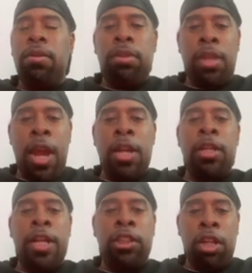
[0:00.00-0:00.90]

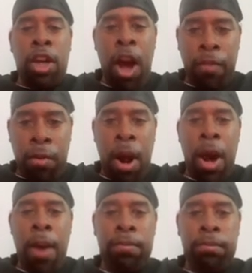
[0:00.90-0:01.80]
there's a
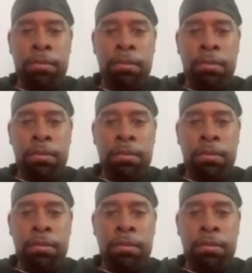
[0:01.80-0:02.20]
cover-up.